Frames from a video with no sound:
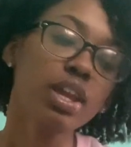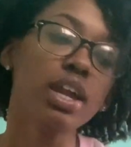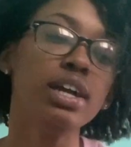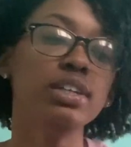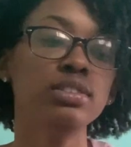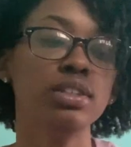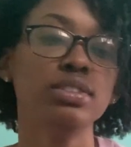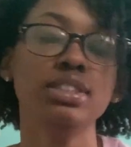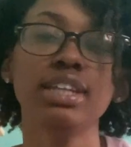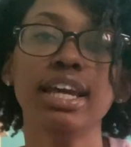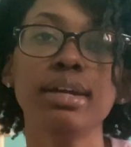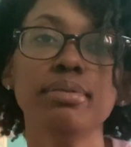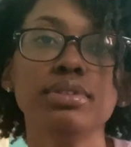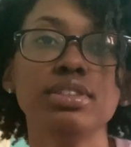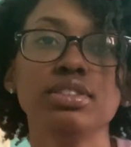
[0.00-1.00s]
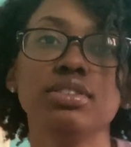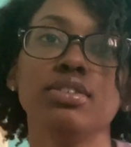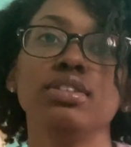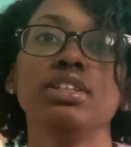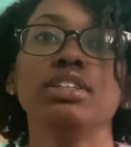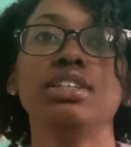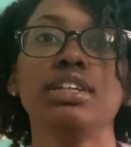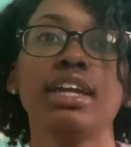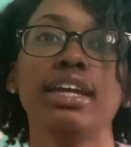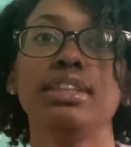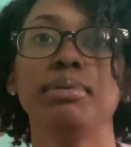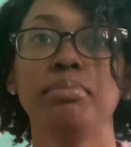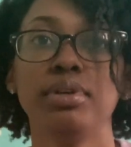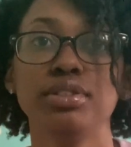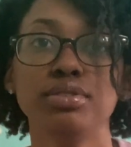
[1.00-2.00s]
And so today we're just going to look at the
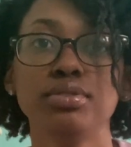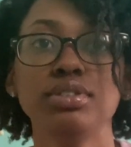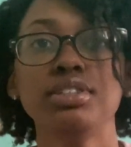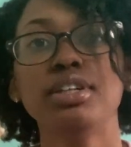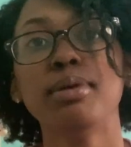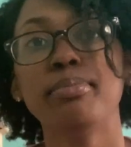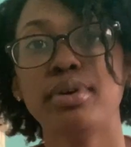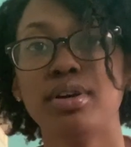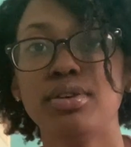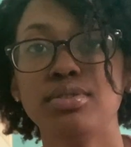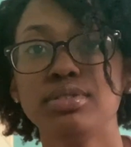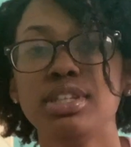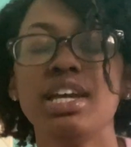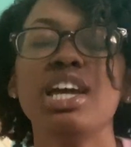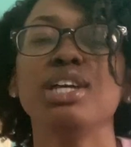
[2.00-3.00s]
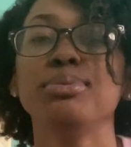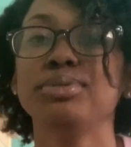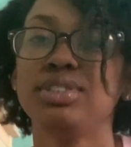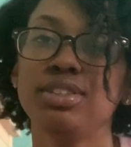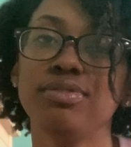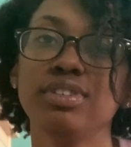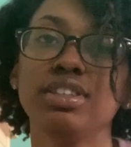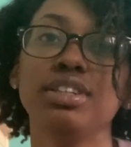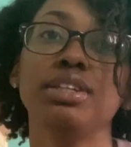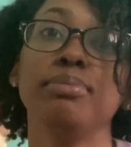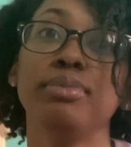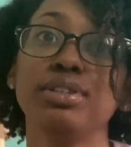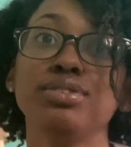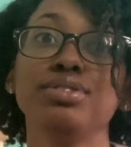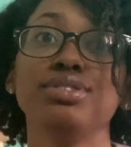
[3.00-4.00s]
muscles in our bones, specifically the
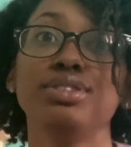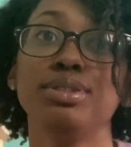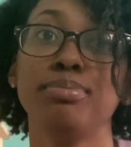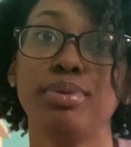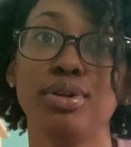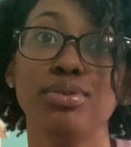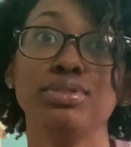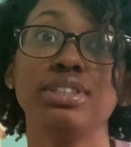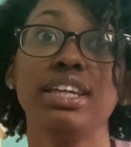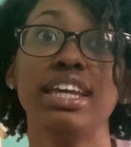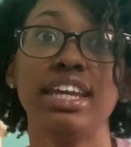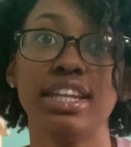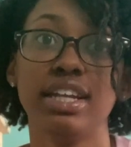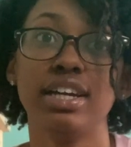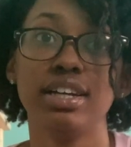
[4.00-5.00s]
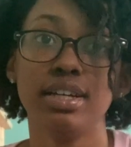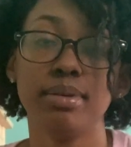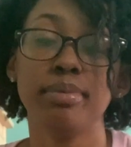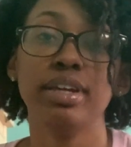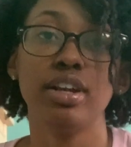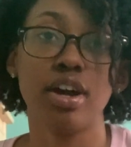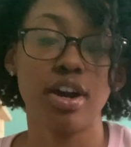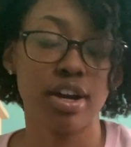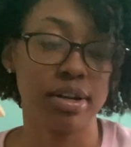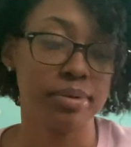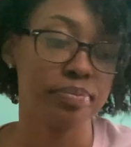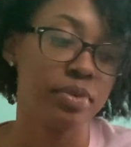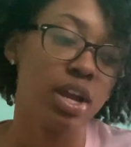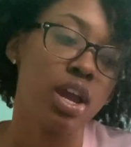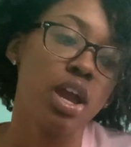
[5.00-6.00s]
muscles in the bones in our arm.
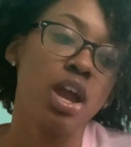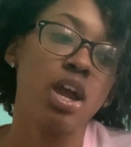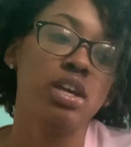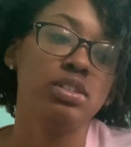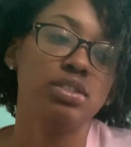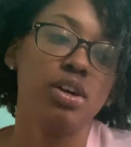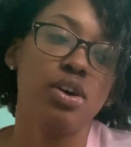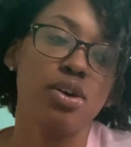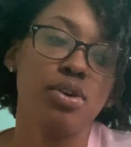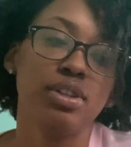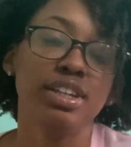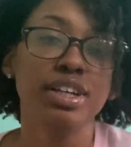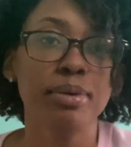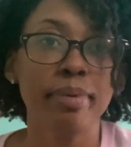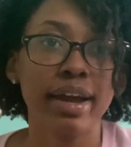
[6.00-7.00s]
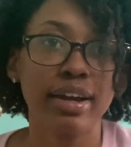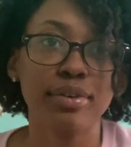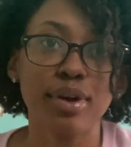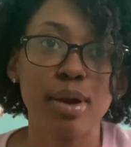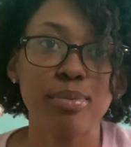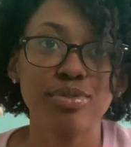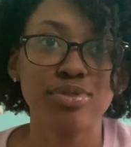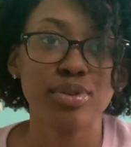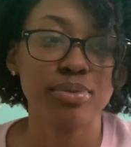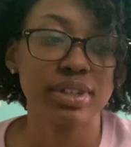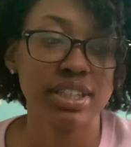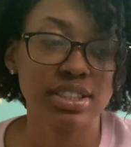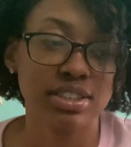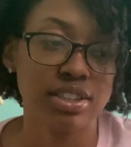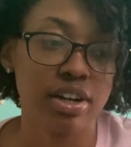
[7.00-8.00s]
So a little background before we
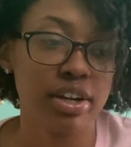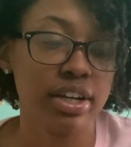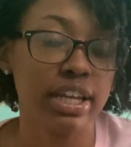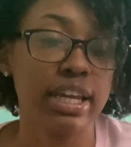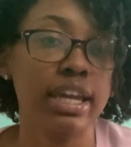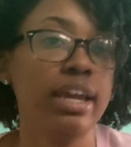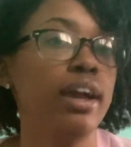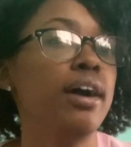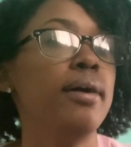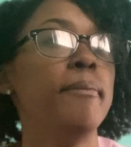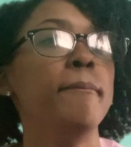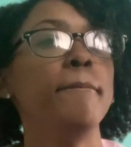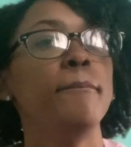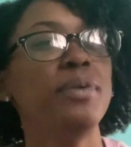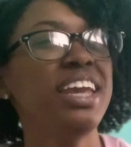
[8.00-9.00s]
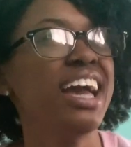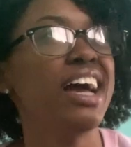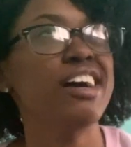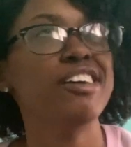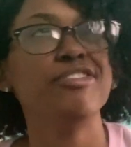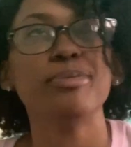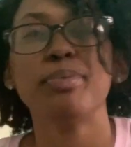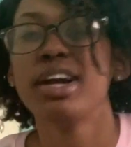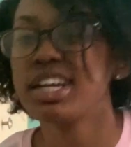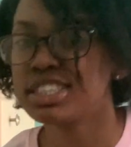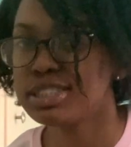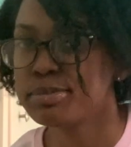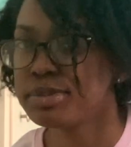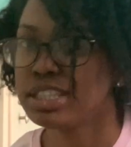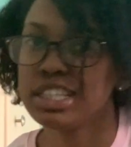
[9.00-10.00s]
get started. We have
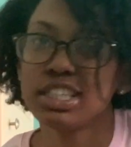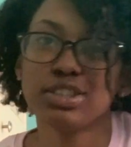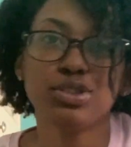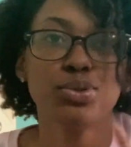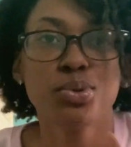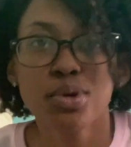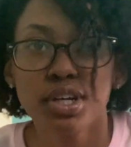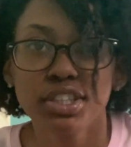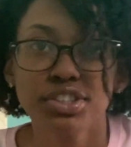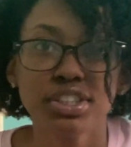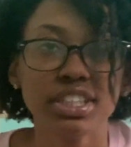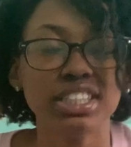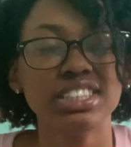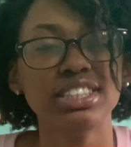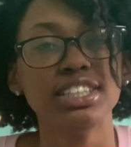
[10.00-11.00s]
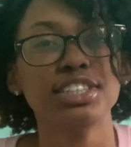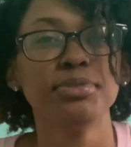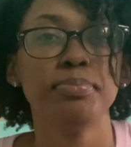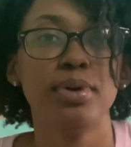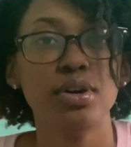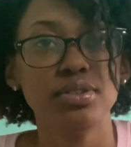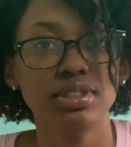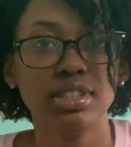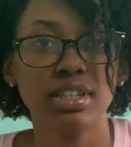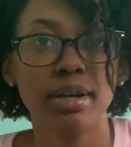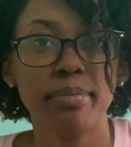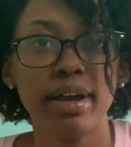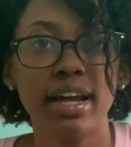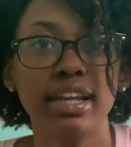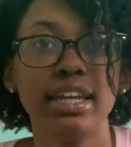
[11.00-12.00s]
approximately 206 bones in our
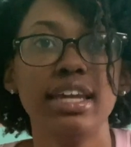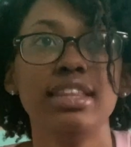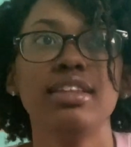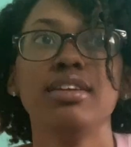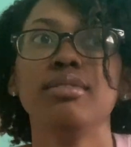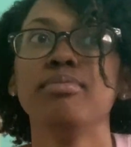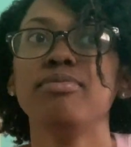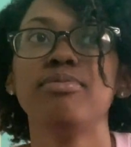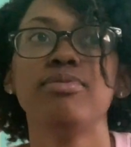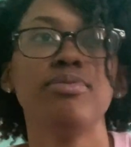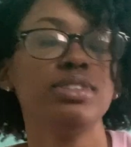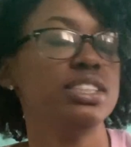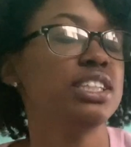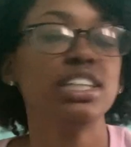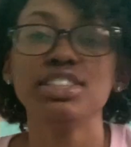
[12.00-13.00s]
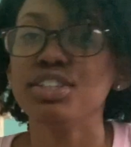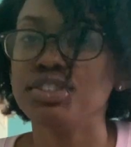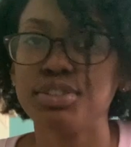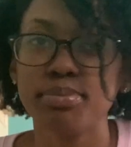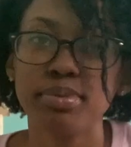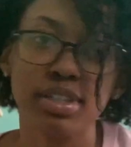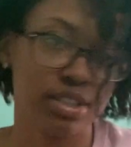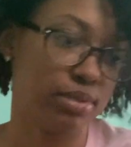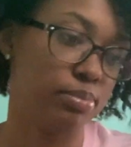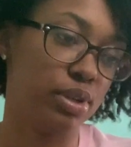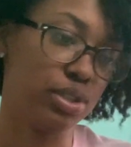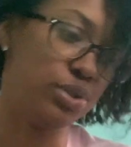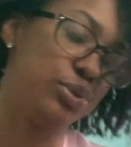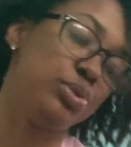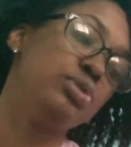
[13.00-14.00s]
body and then 600 plus
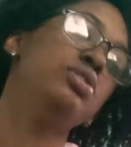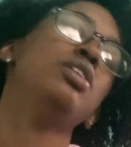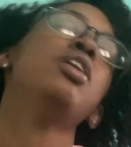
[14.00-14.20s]
muscles.